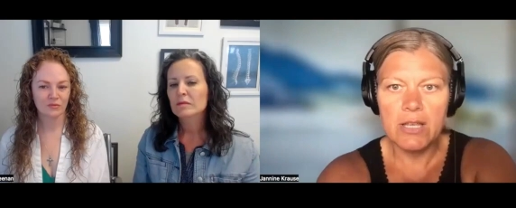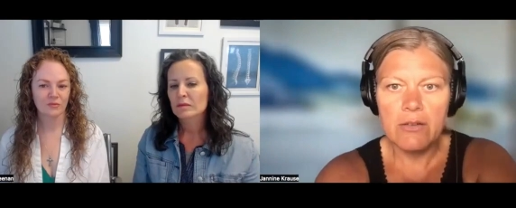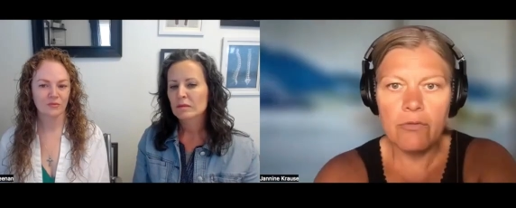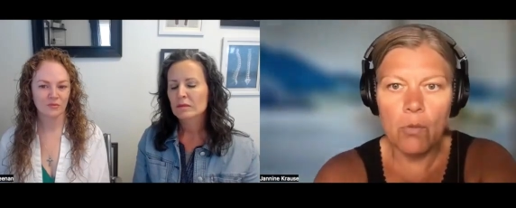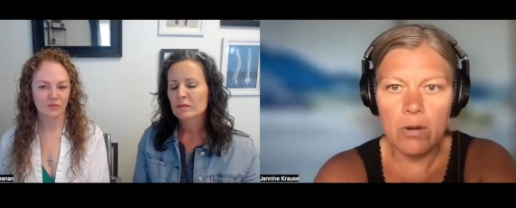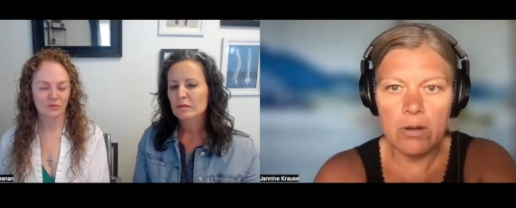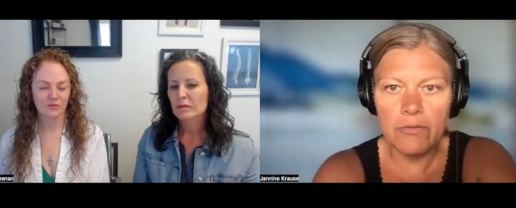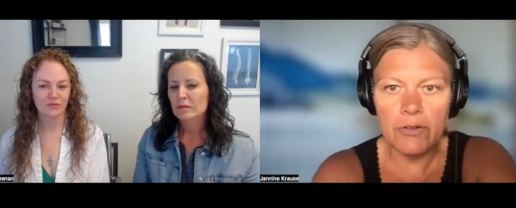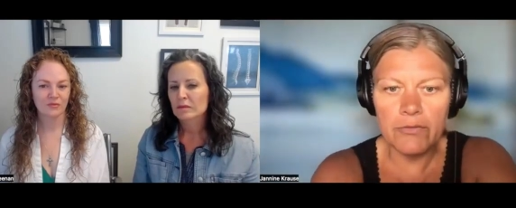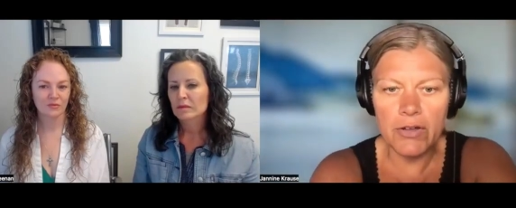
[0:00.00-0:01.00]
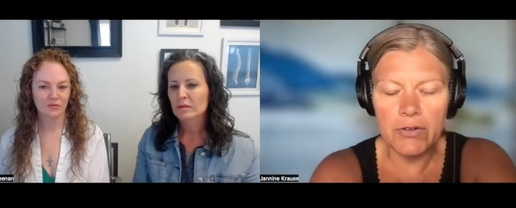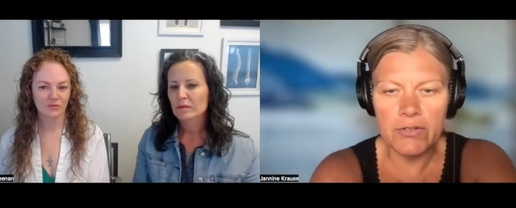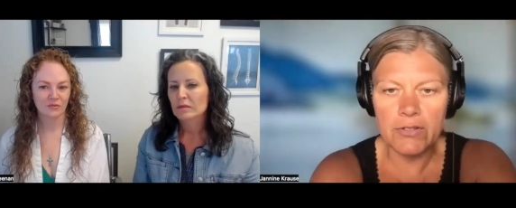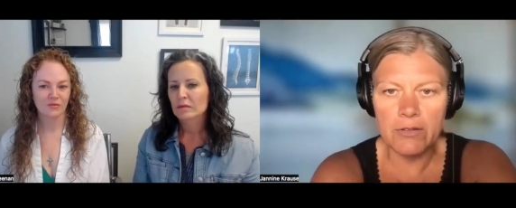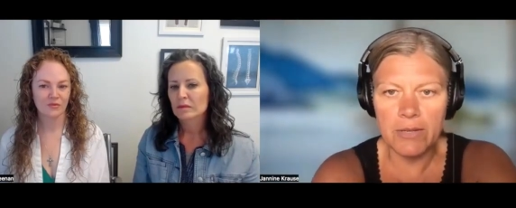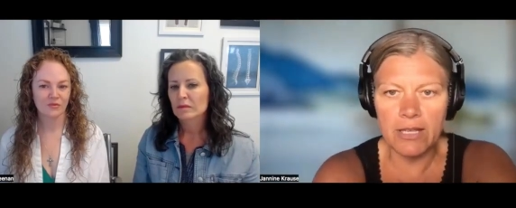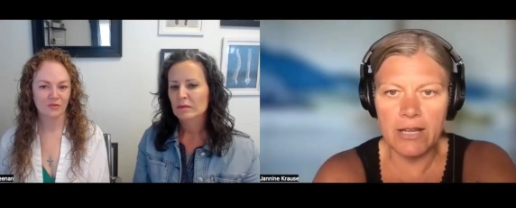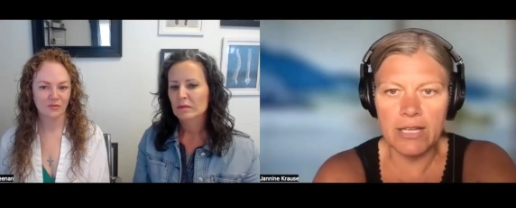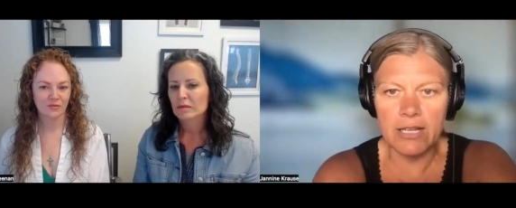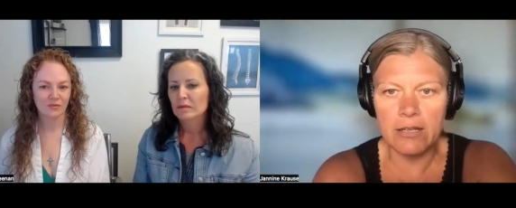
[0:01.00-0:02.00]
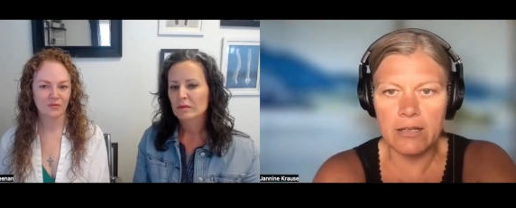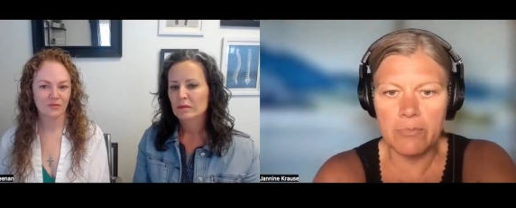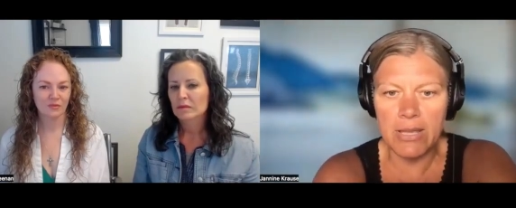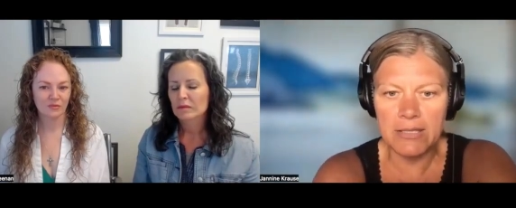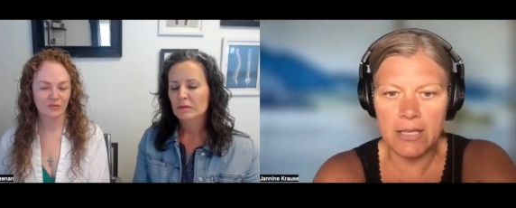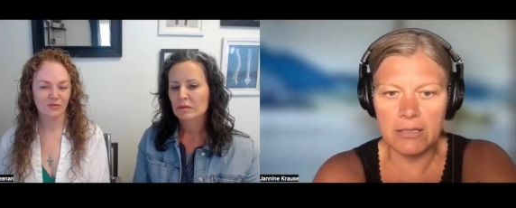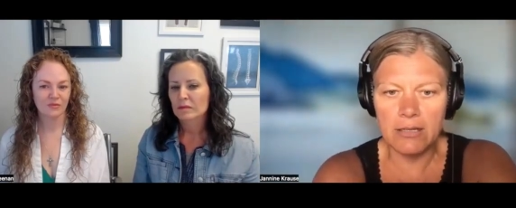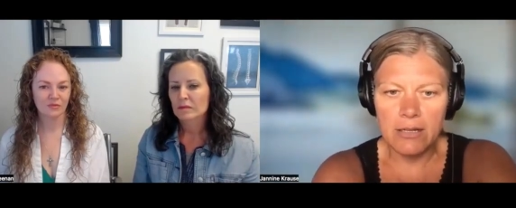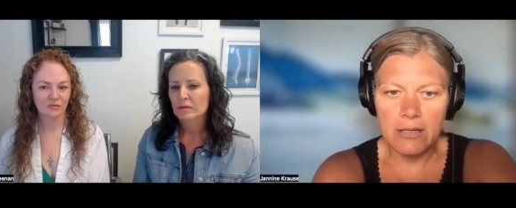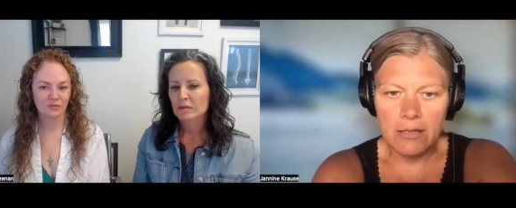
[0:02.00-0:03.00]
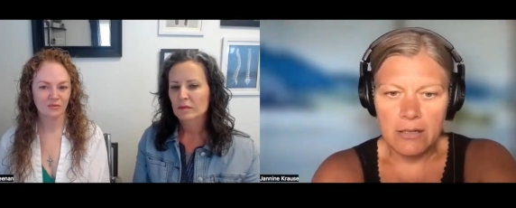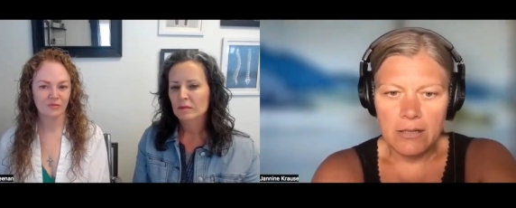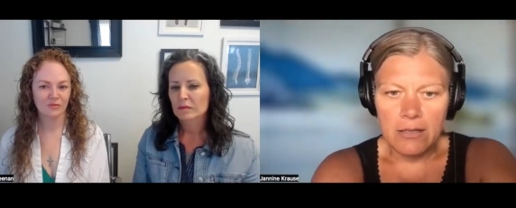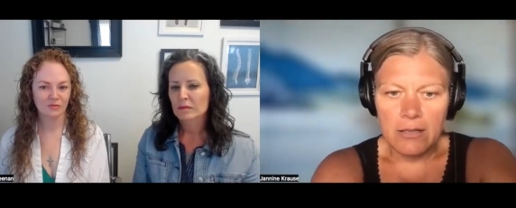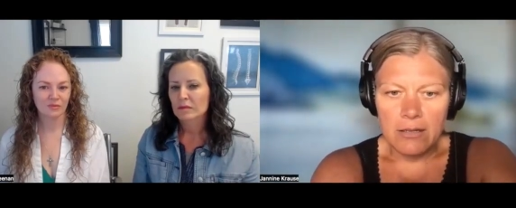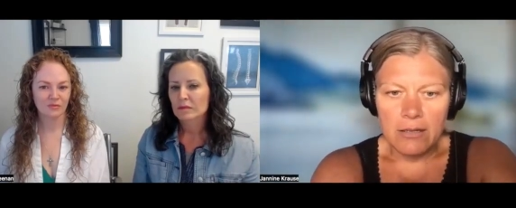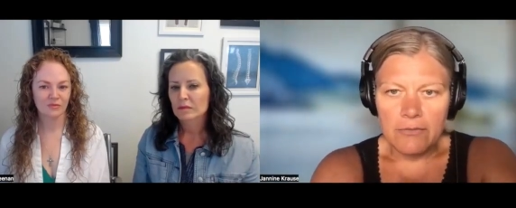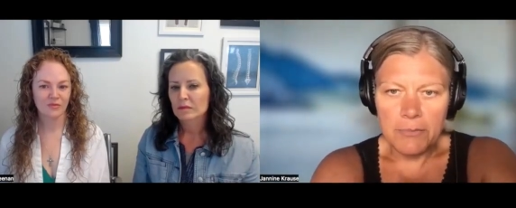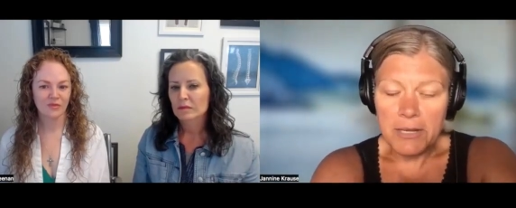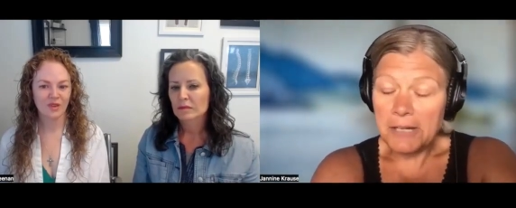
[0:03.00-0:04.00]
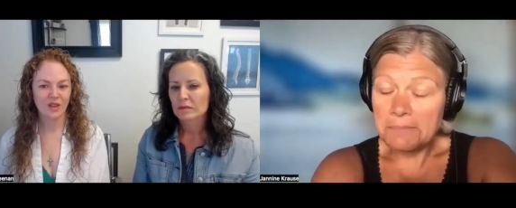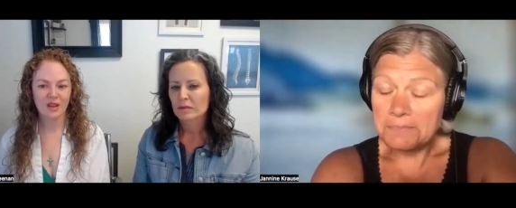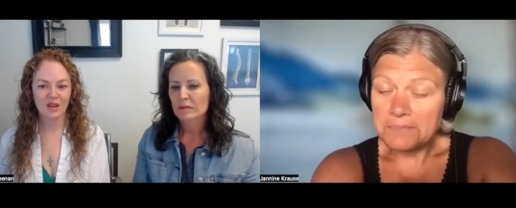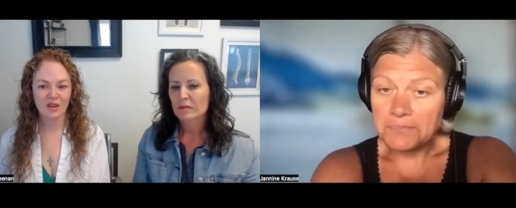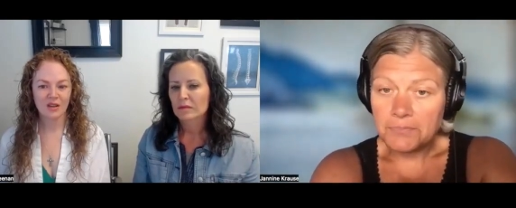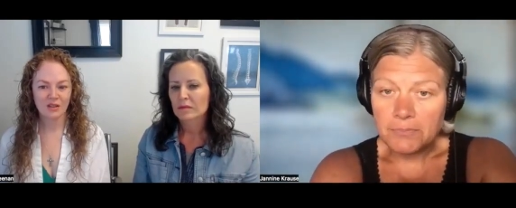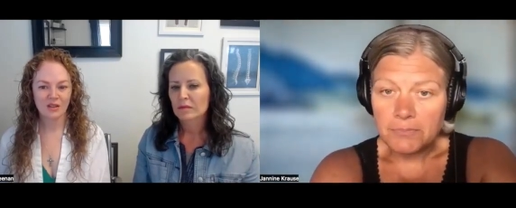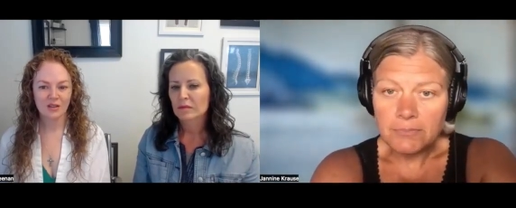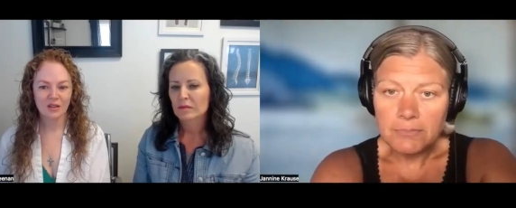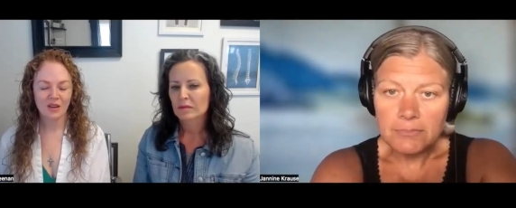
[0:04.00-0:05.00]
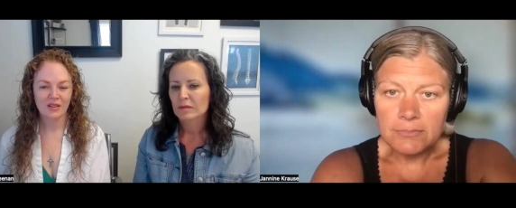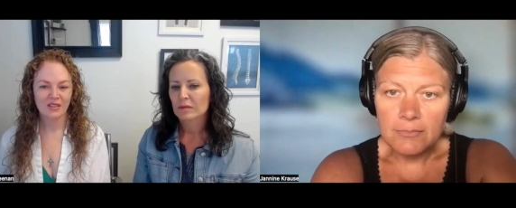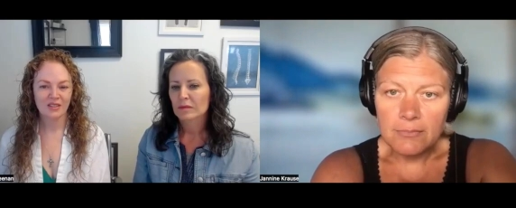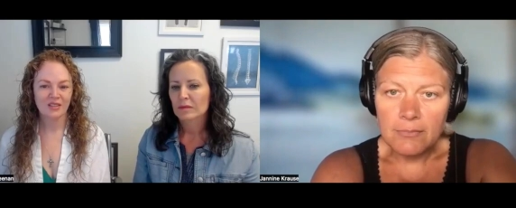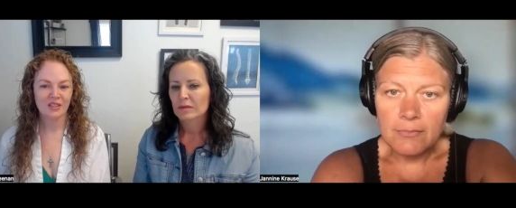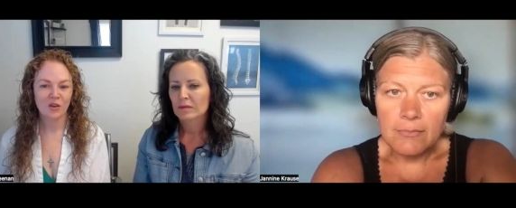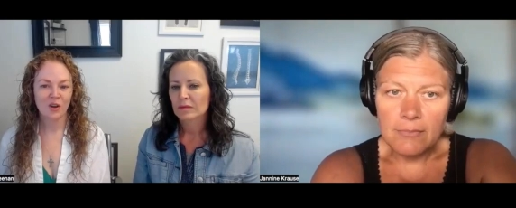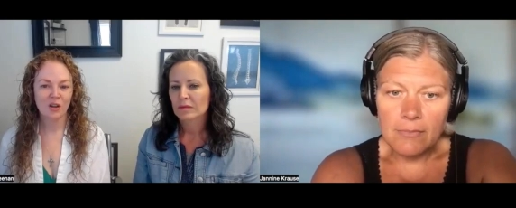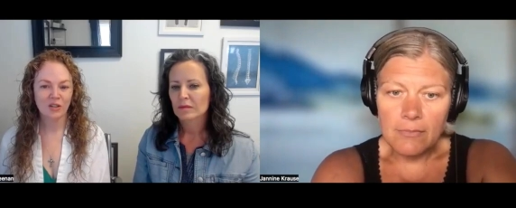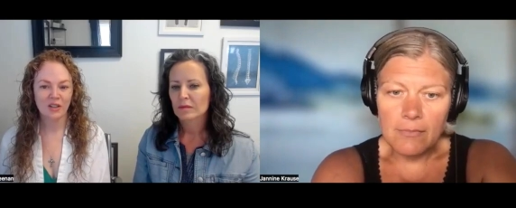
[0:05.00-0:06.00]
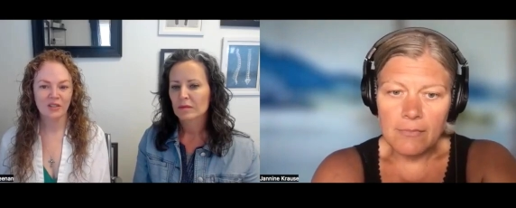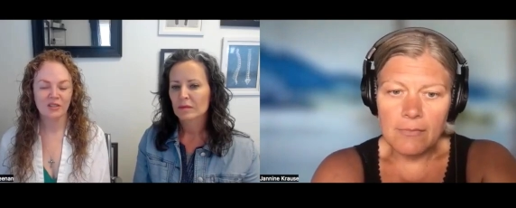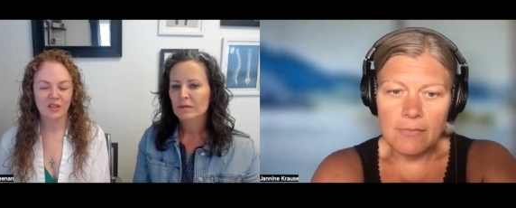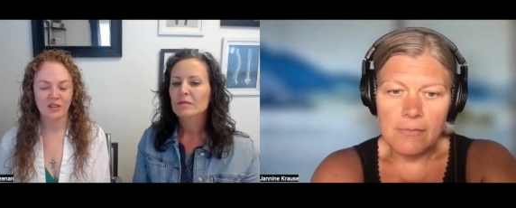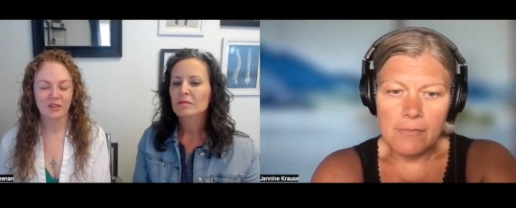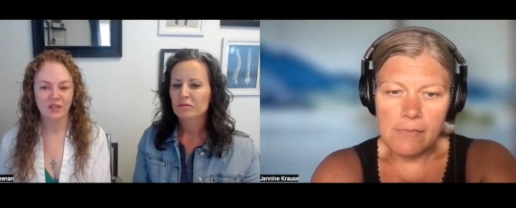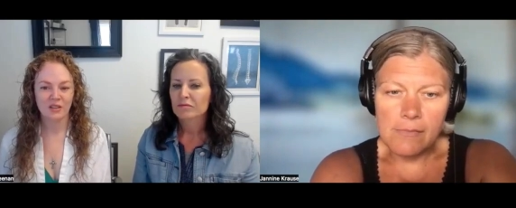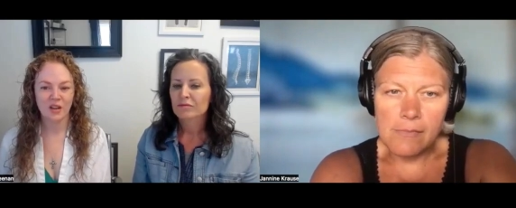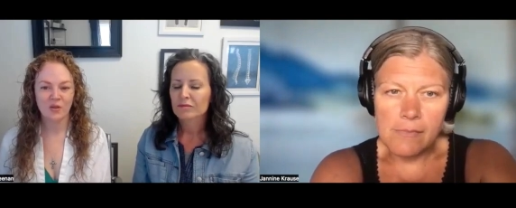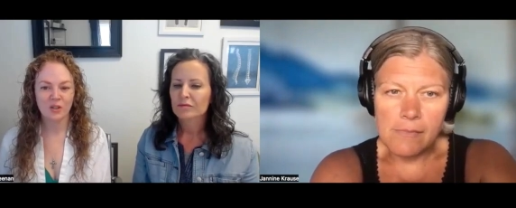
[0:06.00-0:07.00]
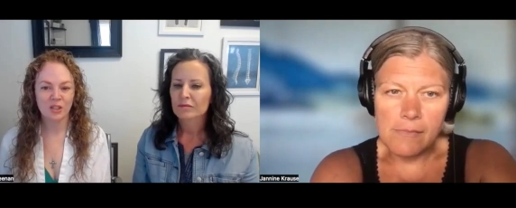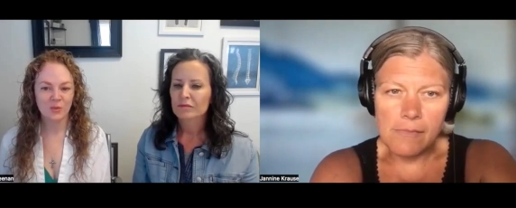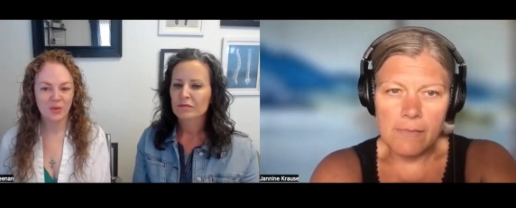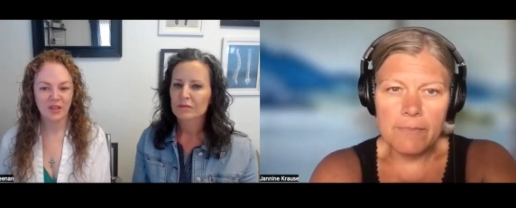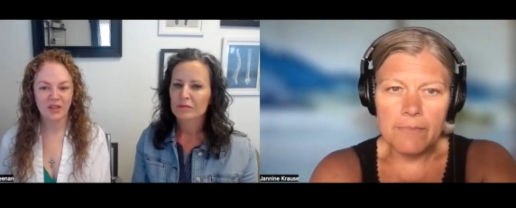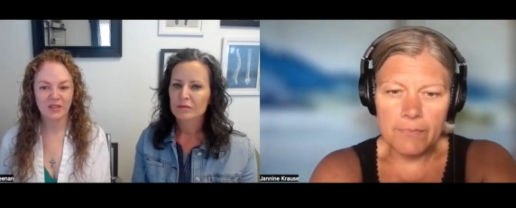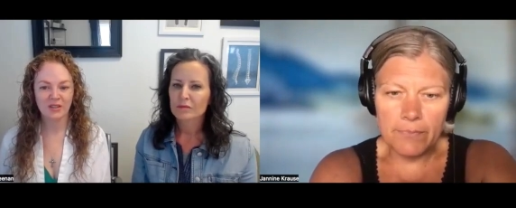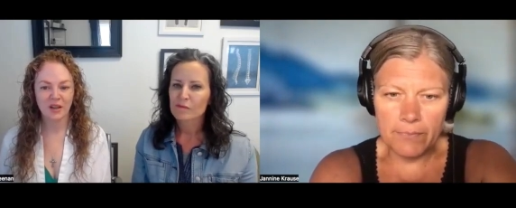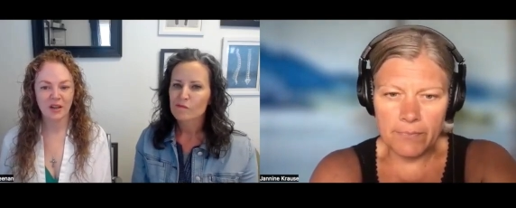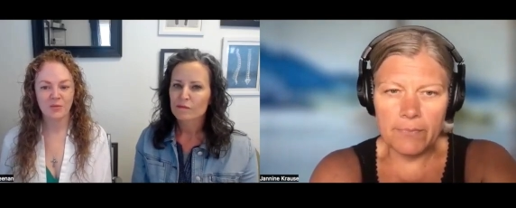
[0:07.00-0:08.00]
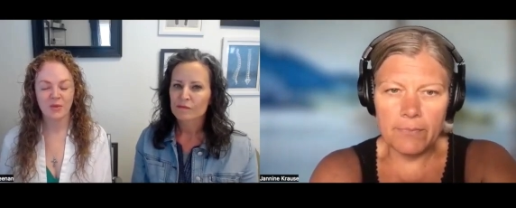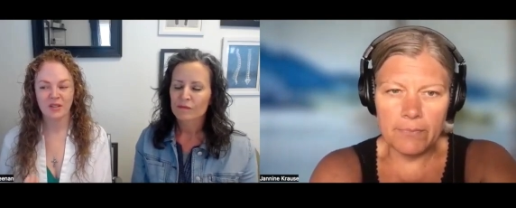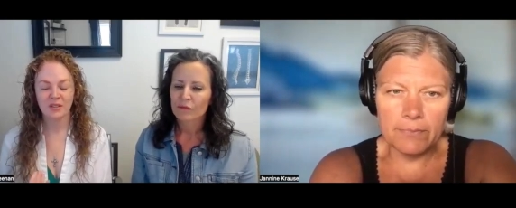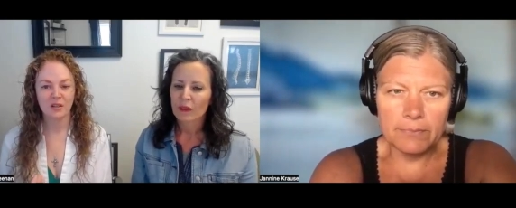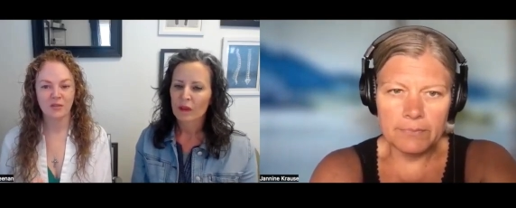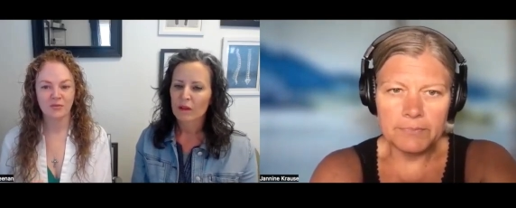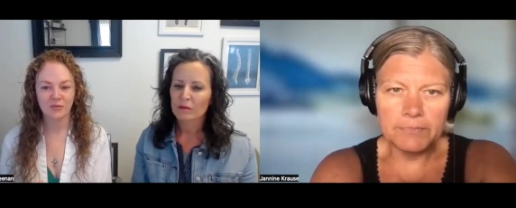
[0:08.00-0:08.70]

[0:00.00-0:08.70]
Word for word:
Speaker 1: for folks so that we can kind of get a baseline from here.
Speaker 2: Excellent. So I'll kind of take the lead on that one just because I myself,